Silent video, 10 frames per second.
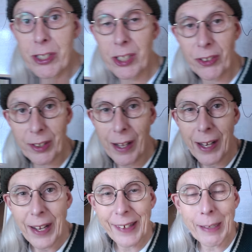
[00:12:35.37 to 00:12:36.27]
to just,
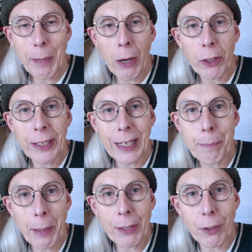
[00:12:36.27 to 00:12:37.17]
it's somehow going to
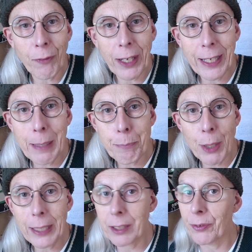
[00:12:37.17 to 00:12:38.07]
get better if I keep
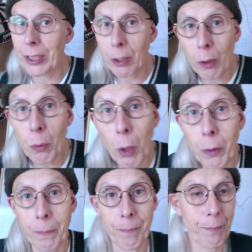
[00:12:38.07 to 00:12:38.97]
practicing. No, it
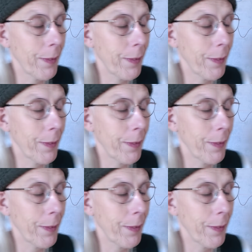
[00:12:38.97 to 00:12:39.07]
won't.